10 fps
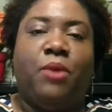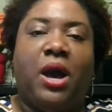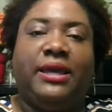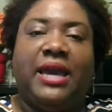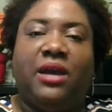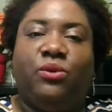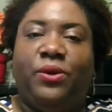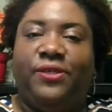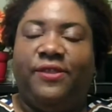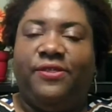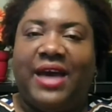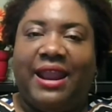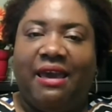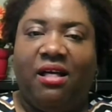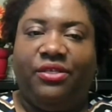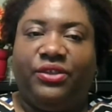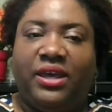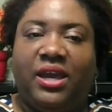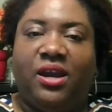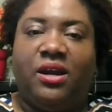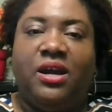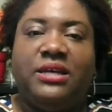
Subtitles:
again, within that healthcare